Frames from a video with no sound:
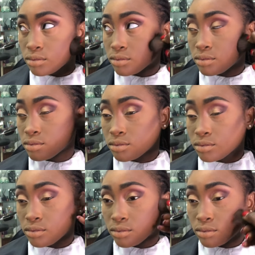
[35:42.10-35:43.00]

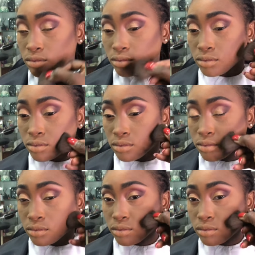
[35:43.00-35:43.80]
[no speech]